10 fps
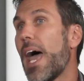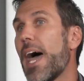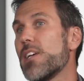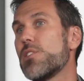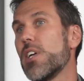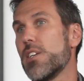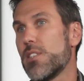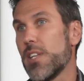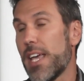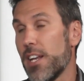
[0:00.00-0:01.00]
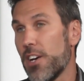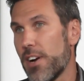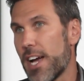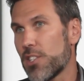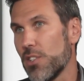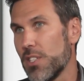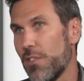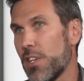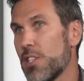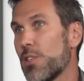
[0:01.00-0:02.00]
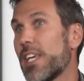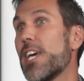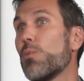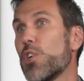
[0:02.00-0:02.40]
as does international dividends, again,